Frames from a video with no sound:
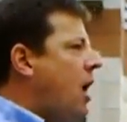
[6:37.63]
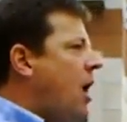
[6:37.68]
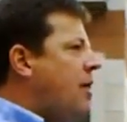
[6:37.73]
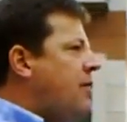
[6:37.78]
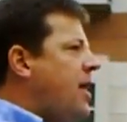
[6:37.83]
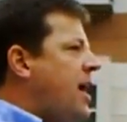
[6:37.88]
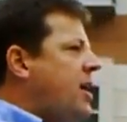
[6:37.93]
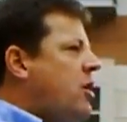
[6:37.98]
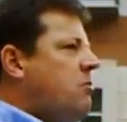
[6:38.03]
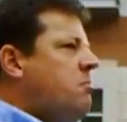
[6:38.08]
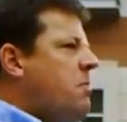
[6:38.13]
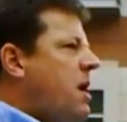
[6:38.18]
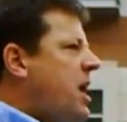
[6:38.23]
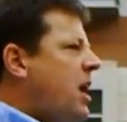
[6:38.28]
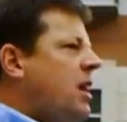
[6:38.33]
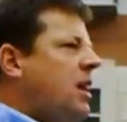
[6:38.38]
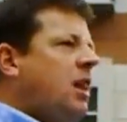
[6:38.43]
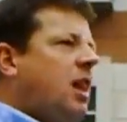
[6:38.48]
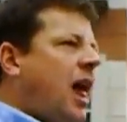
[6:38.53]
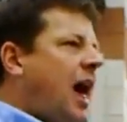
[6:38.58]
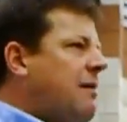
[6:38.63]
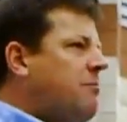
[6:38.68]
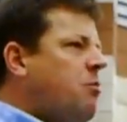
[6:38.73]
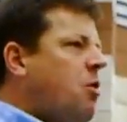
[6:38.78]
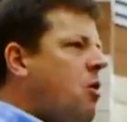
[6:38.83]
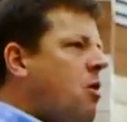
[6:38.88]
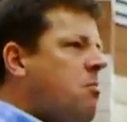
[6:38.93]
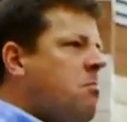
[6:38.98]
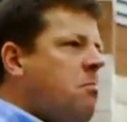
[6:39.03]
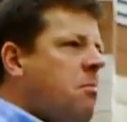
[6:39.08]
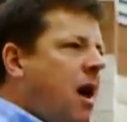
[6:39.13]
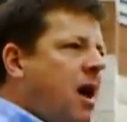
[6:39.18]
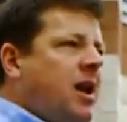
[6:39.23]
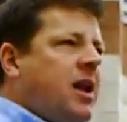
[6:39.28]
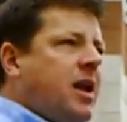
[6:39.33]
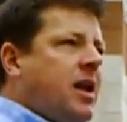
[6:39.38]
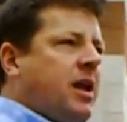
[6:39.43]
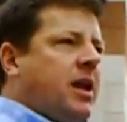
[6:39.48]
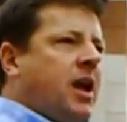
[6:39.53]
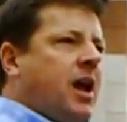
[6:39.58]
they could make a lot more
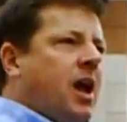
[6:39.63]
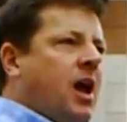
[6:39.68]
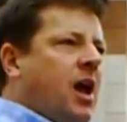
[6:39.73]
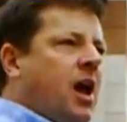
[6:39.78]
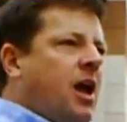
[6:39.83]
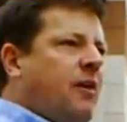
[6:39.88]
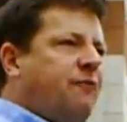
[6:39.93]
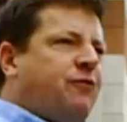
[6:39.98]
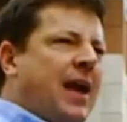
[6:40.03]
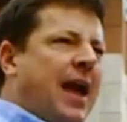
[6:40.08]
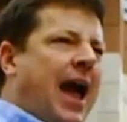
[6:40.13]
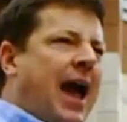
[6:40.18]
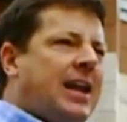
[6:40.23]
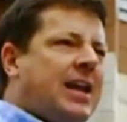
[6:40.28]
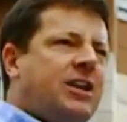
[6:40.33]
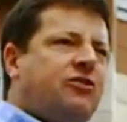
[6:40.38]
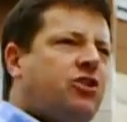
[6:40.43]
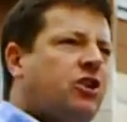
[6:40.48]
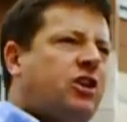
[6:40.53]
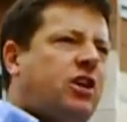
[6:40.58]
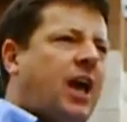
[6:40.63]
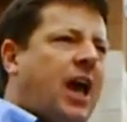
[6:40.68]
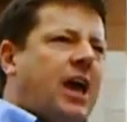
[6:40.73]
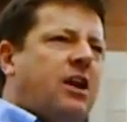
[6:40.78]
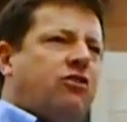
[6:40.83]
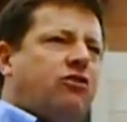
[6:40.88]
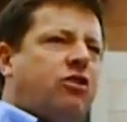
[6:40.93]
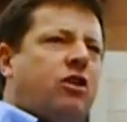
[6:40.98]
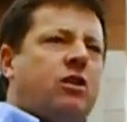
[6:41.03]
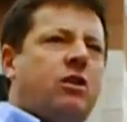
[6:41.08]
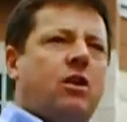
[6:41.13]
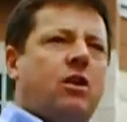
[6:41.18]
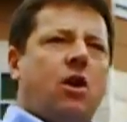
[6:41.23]
money if they had education,